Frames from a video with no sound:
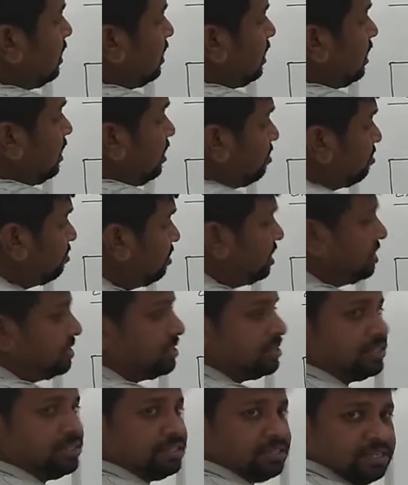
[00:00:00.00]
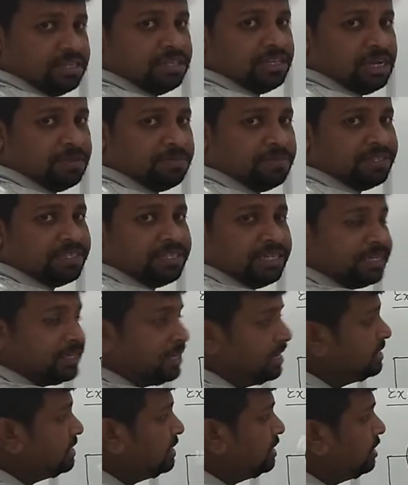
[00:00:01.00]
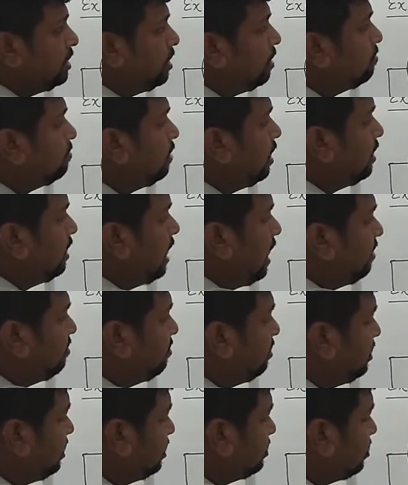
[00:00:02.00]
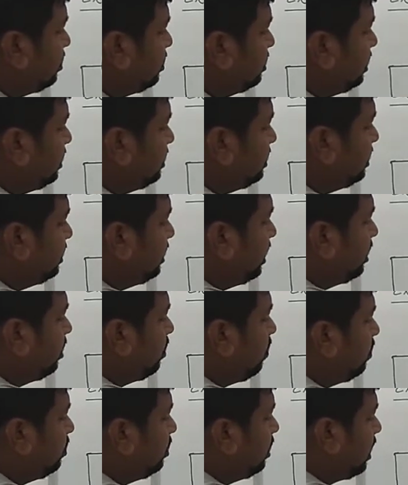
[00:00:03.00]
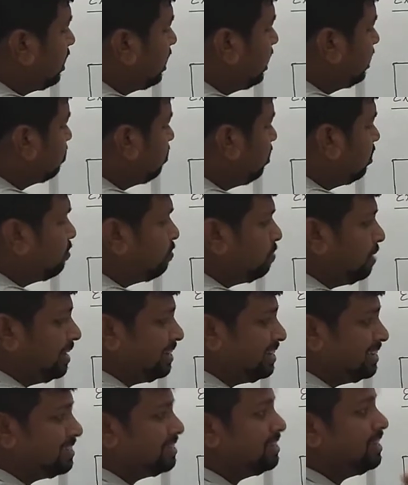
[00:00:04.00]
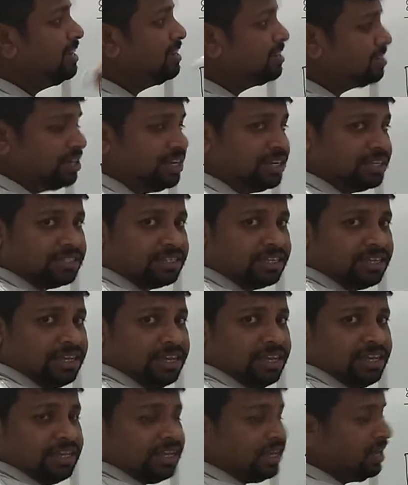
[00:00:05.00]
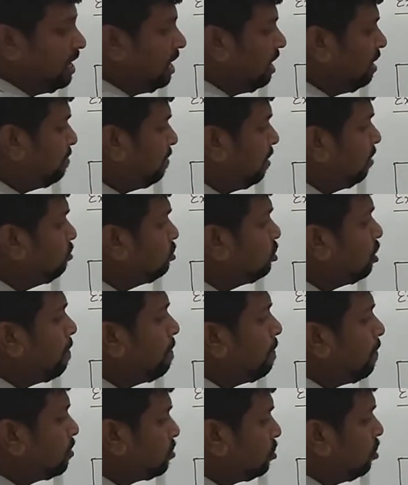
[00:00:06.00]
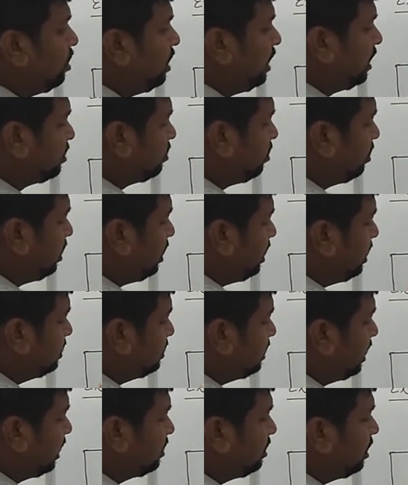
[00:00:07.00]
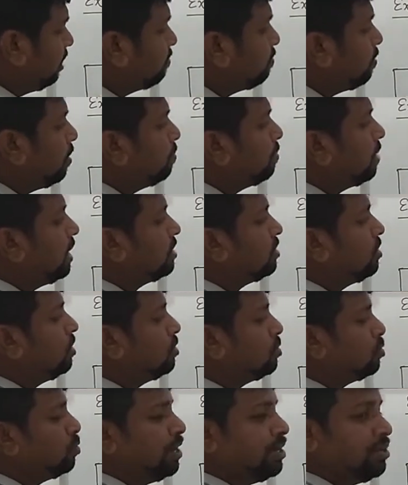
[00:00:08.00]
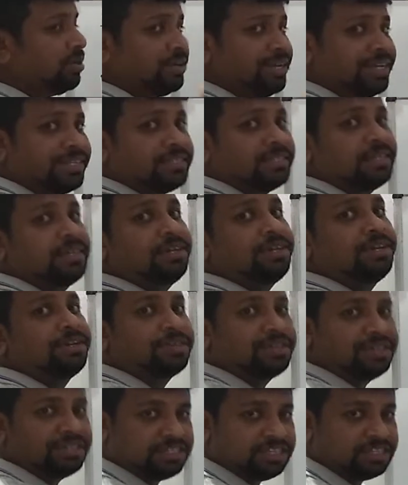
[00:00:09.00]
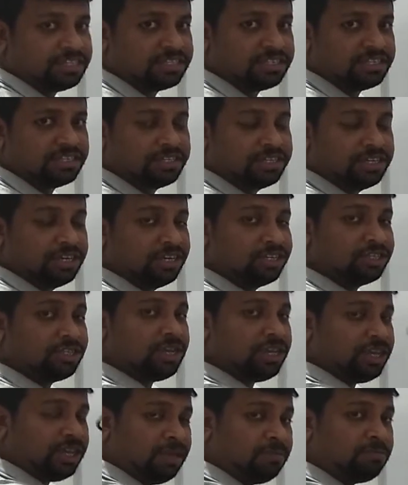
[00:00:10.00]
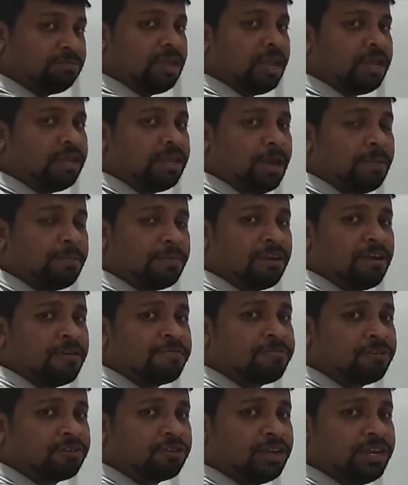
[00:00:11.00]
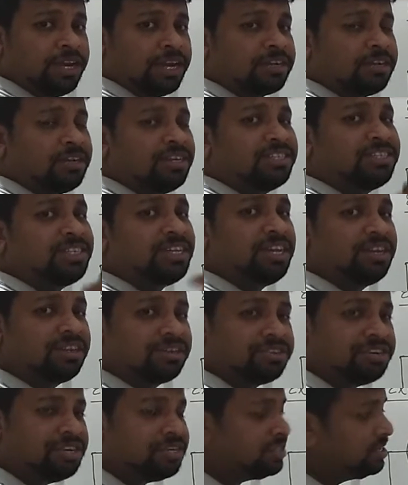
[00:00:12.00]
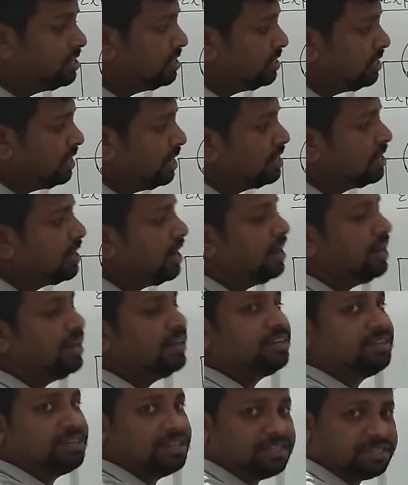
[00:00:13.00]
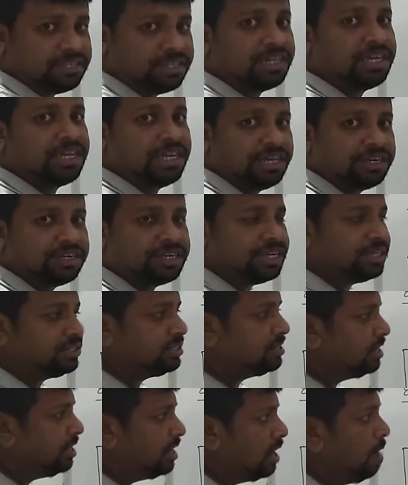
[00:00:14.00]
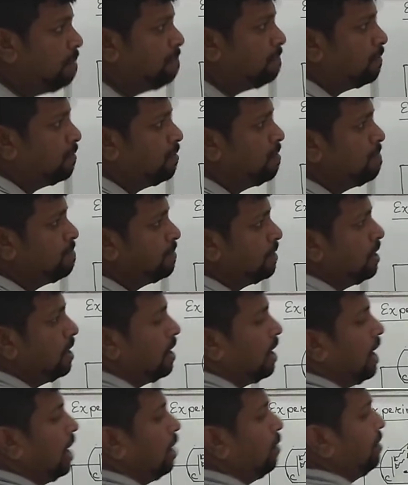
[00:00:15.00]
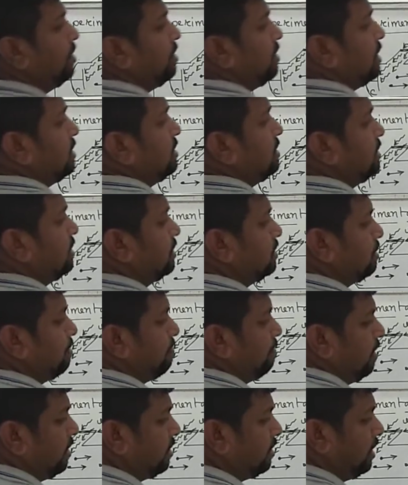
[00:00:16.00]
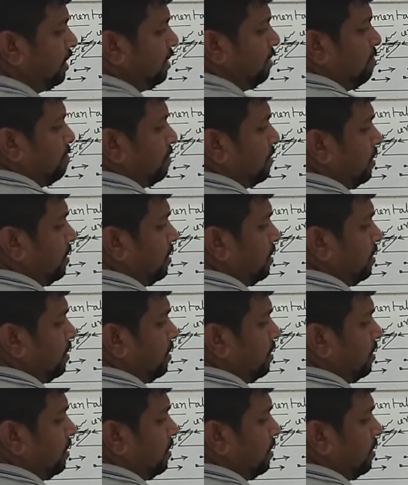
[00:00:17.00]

increased, that means intensity of the light radiation incident on the cathode plate is increased, then amount of photoelectron ejected from cathode to anode is increases. So if the number of photoelectron is increased, then current is increased. Therefore, how intensity is affected?